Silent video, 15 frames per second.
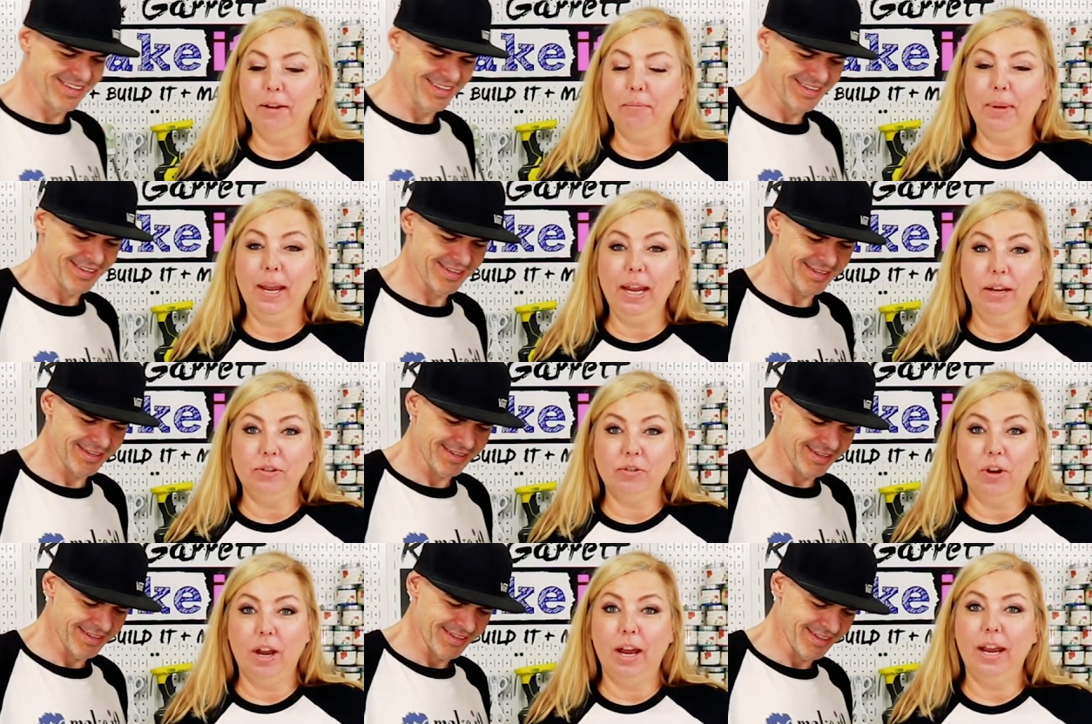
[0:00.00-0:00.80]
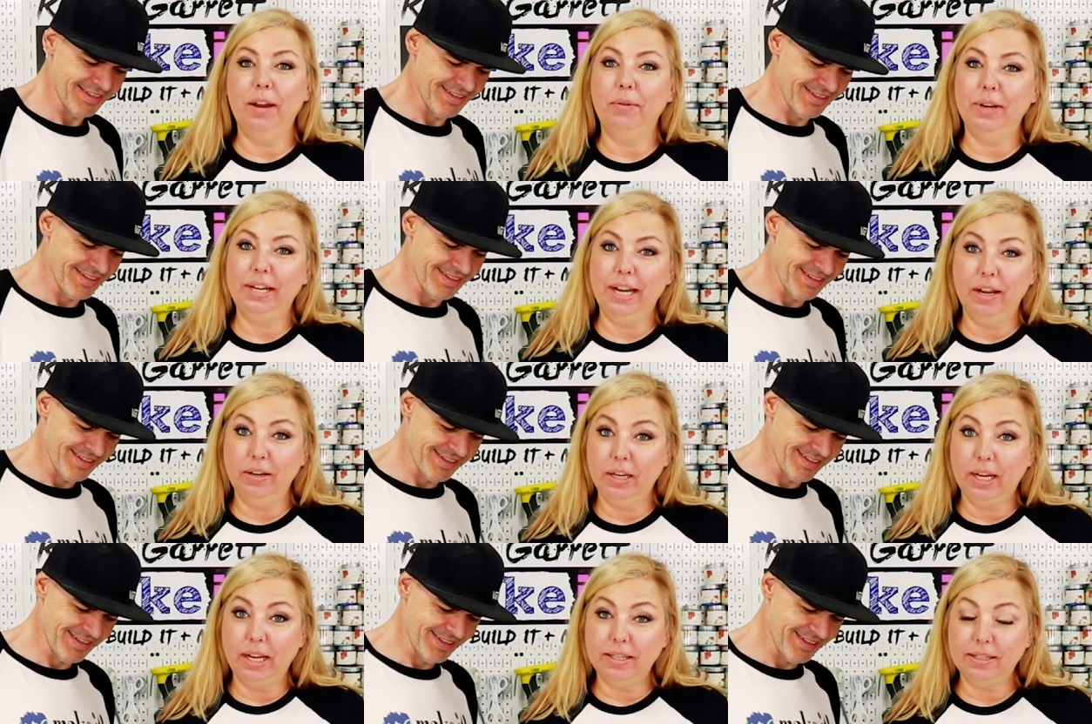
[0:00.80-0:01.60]
Speaker 1: our paint dry, I went down to
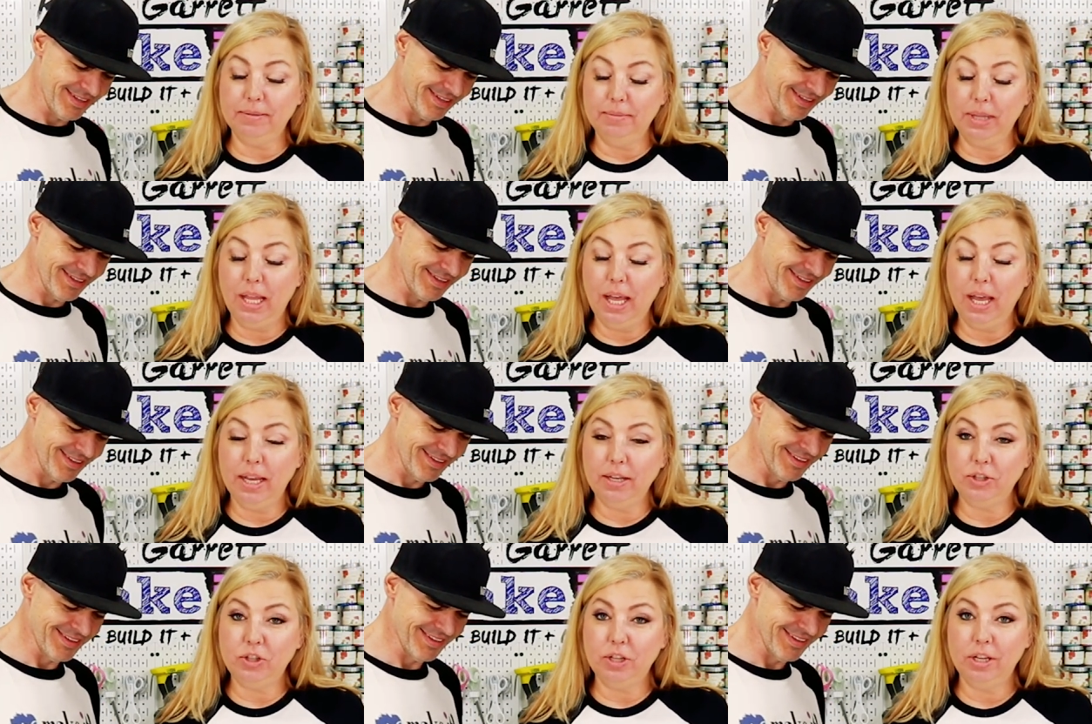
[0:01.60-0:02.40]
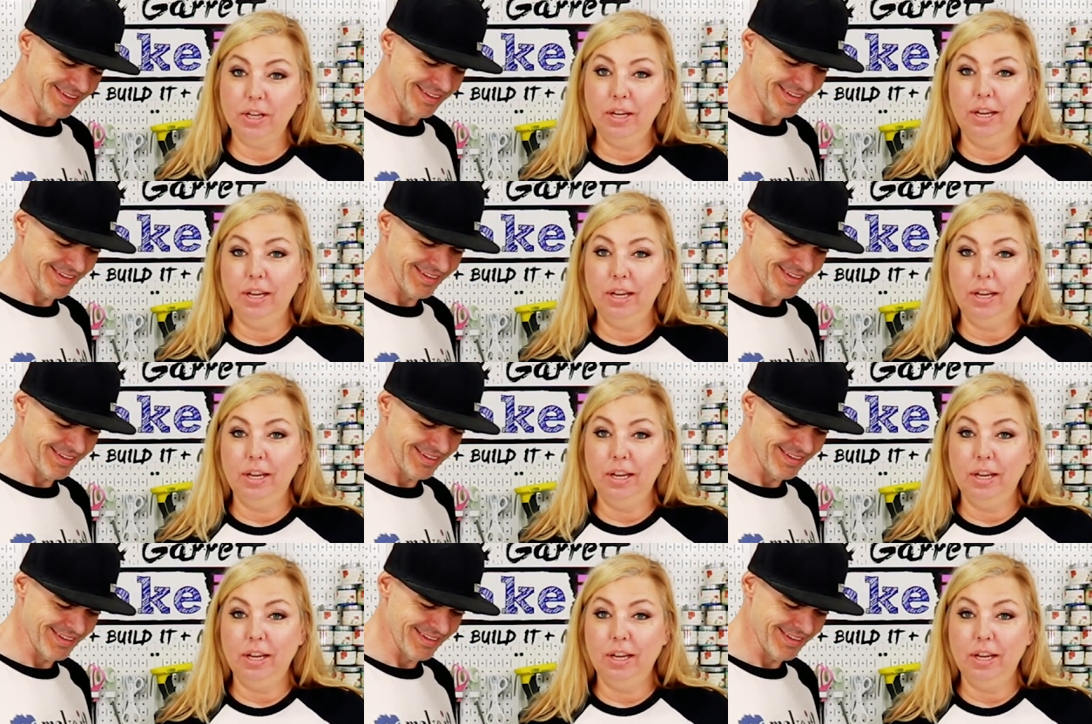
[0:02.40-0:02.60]
get some lunch